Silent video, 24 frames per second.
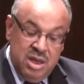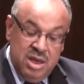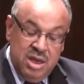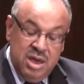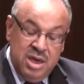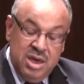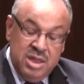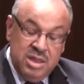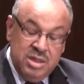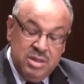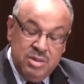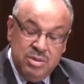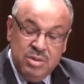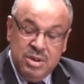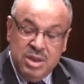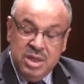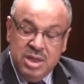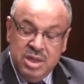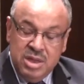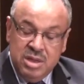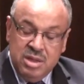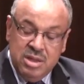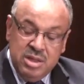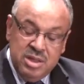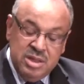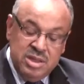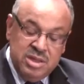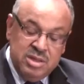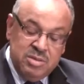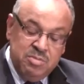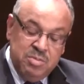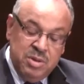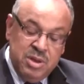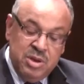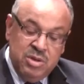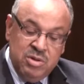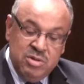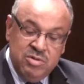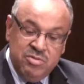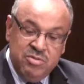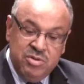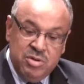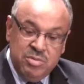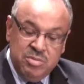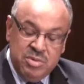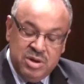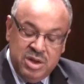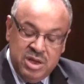And during this period
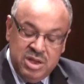from